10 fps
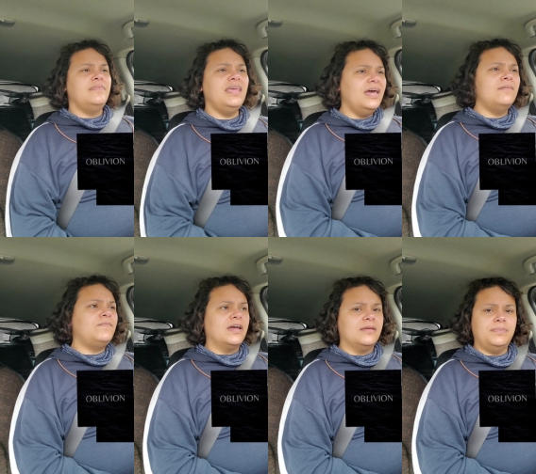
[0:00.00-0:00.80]
Yeah, I'm
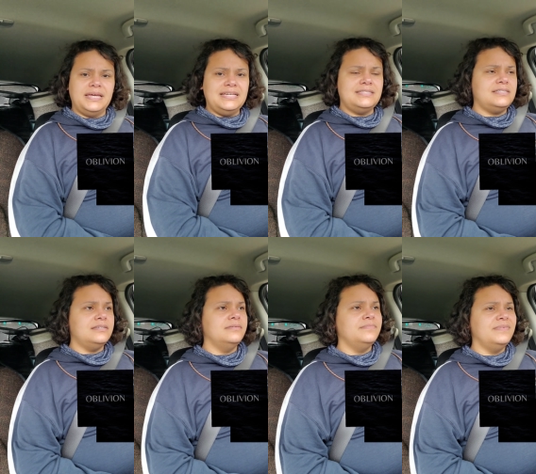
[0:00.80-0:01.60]
fucking pissed.
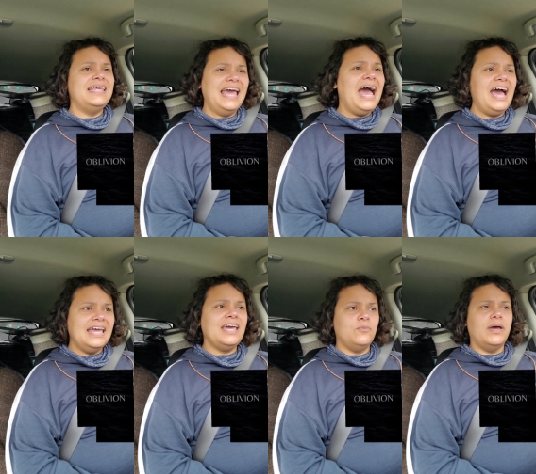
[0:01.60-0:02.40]
Yeah, I
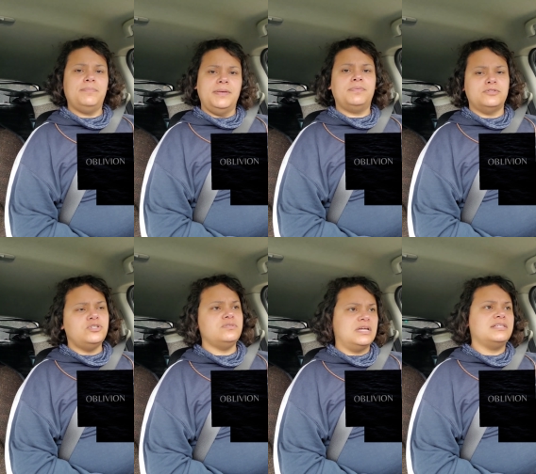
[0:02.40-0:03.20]
get why people
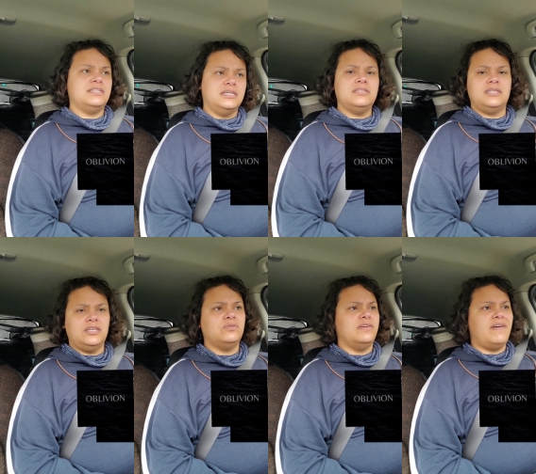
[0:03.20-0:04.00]
choose not to
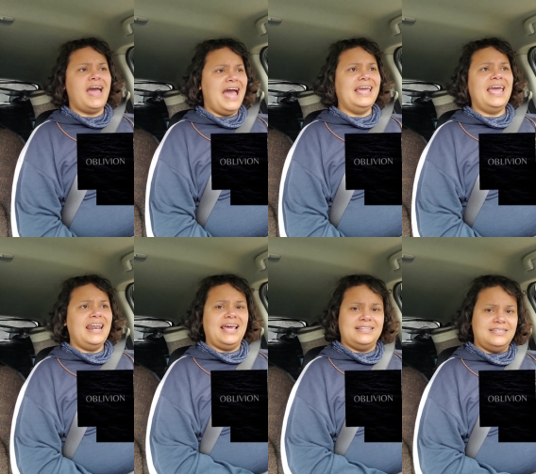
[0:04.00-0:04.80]
continue living. I get
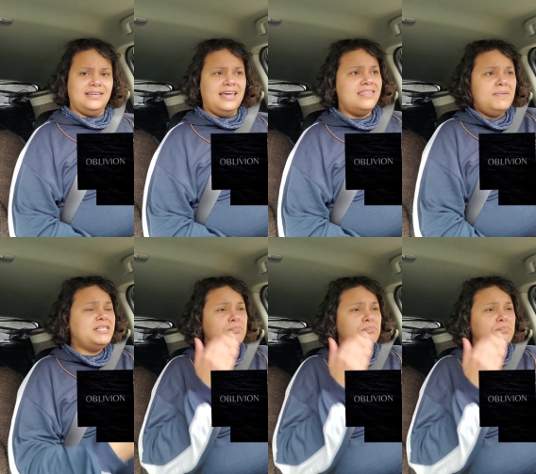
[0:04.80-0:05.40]
it. That makes